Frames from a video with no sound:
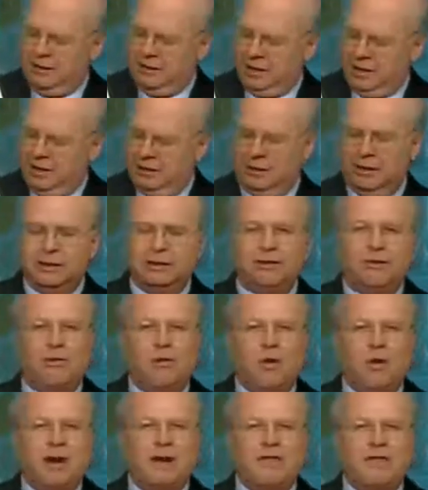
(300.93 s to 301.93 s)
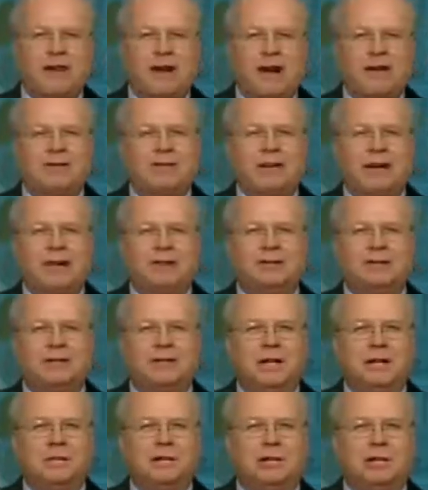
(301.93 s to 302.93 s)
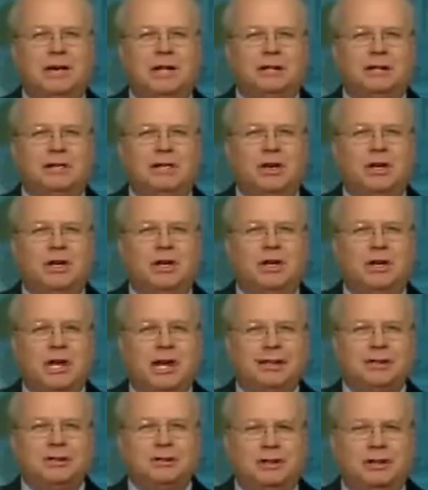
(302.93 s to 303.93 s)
then at least 45,000 Democrats voted yes